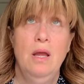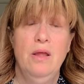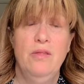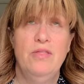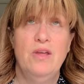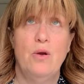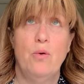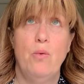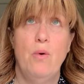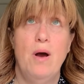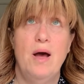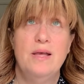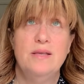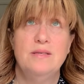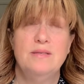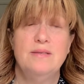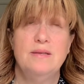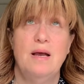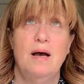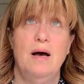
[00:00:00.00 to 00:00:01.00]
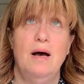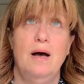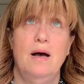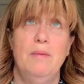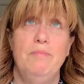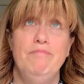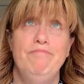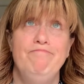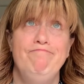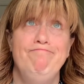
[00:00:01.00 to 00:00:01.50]
there was
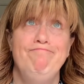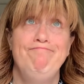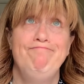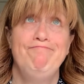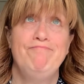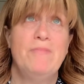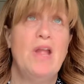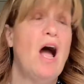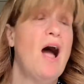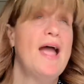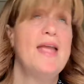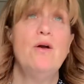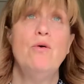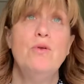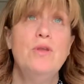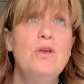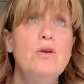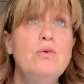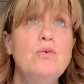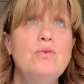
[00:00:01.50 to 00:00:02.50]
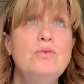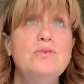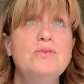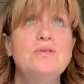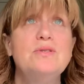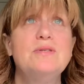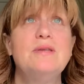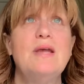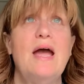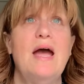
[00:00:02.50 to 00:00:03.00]
IOUs,